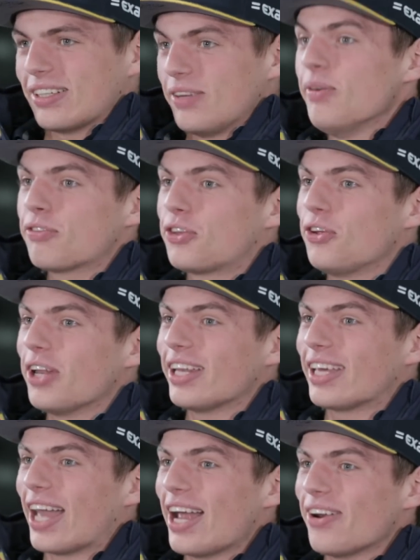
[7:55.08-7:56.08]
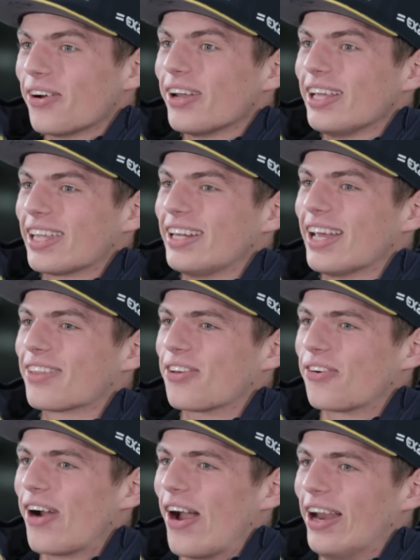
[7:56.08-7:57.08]
We have to do that again, or you think that's
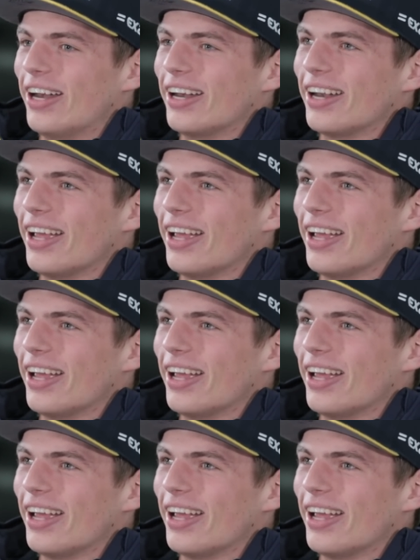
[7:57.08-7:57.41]
all right?